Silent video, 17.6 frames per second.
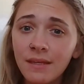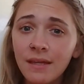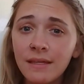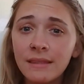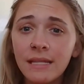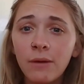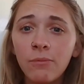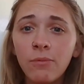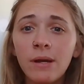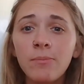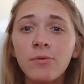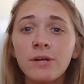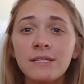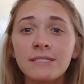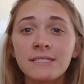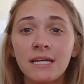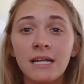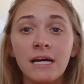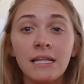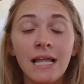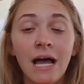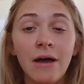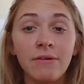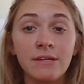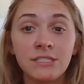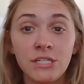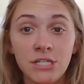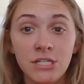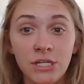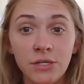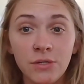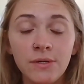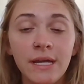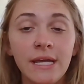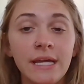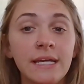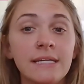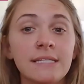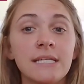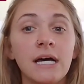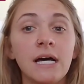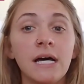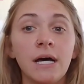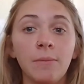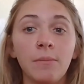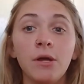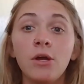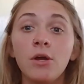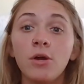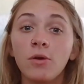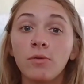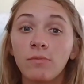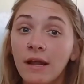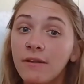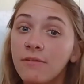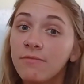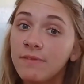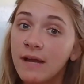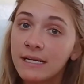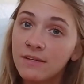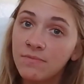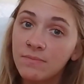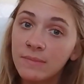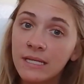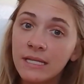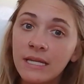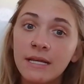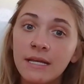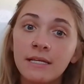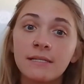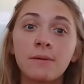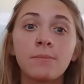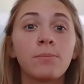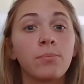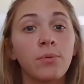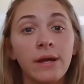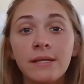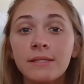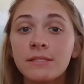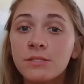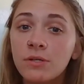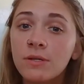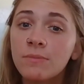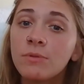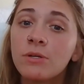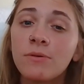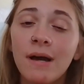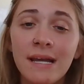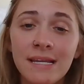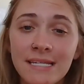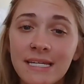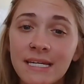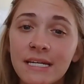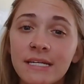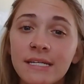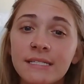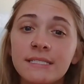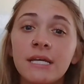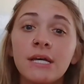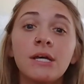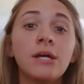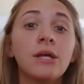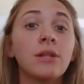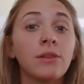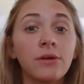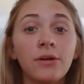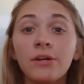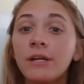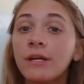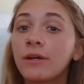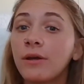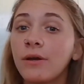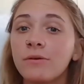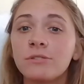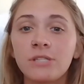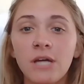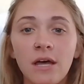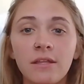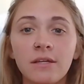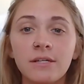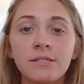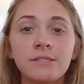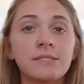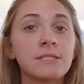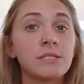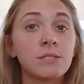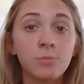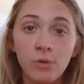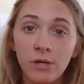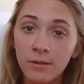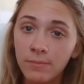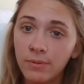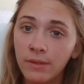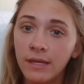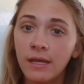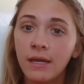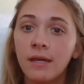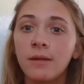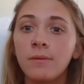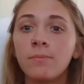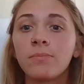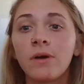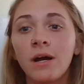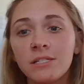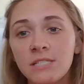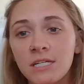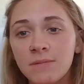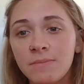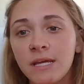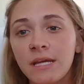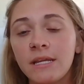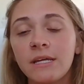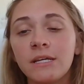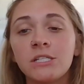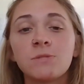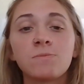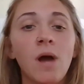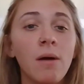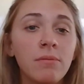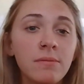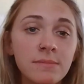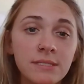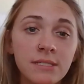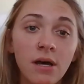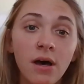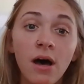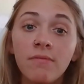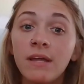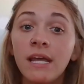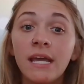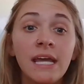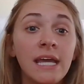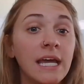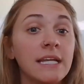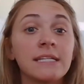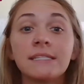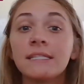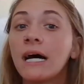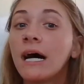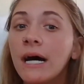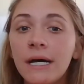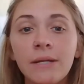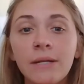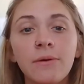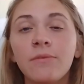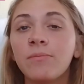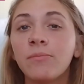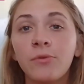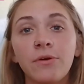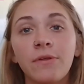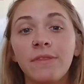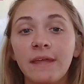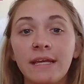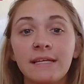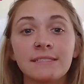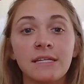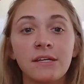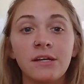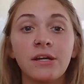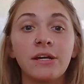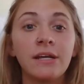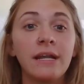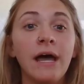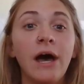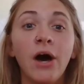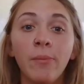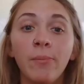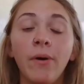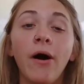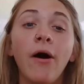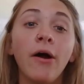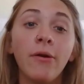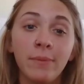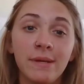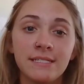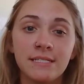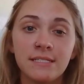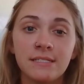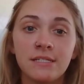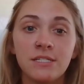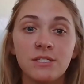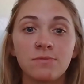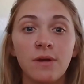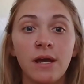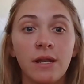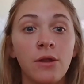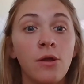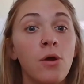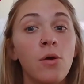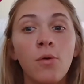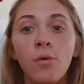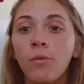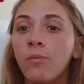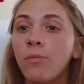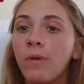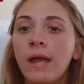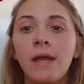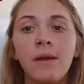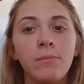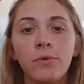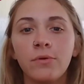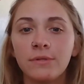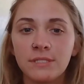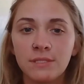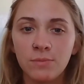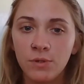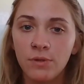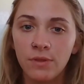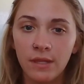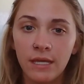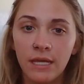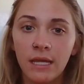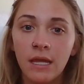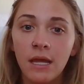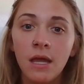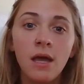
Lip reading: that Whiteboard is going to allow us to do is run effective meeting, brainstorm new ideas, learn and coach others, sprint plan, project manage, problem solve, and a ton of more things that are going to help our businesses run way more smoothly.